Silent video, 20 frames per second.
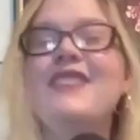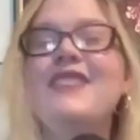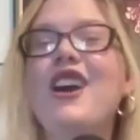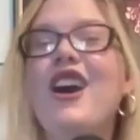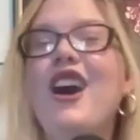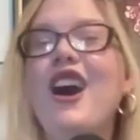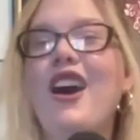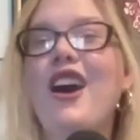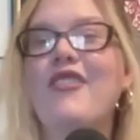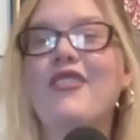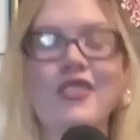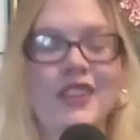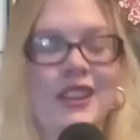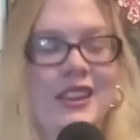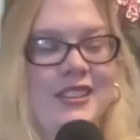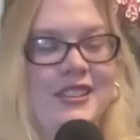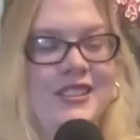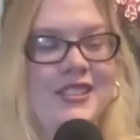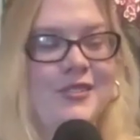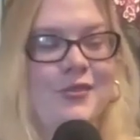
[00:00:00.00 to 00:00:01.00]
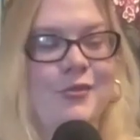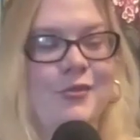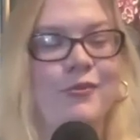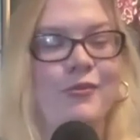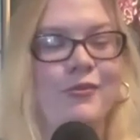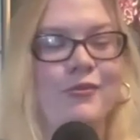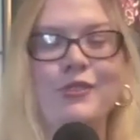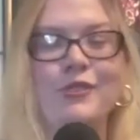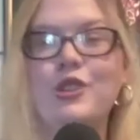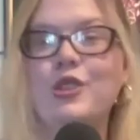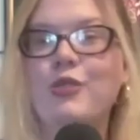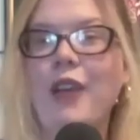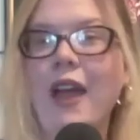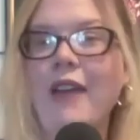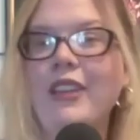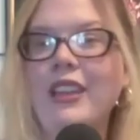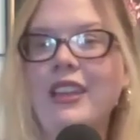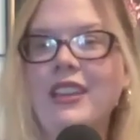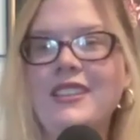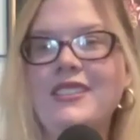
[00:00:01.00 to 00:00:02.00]
your offerings,
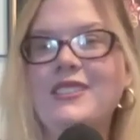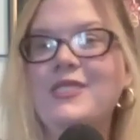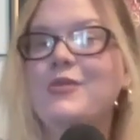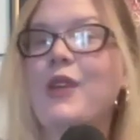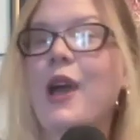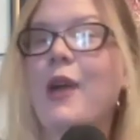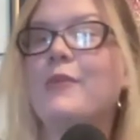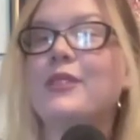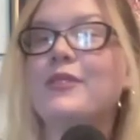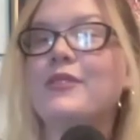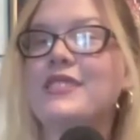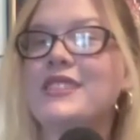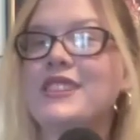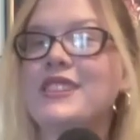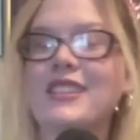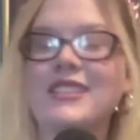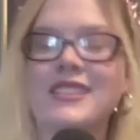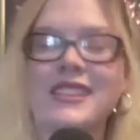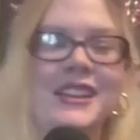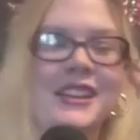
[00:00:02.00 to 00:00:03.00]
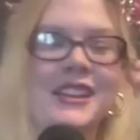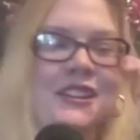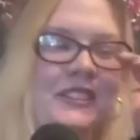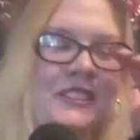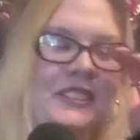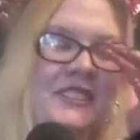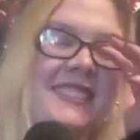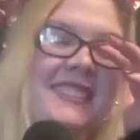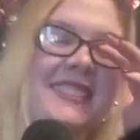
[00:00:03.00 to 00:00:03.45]
travelers who come to visit our town.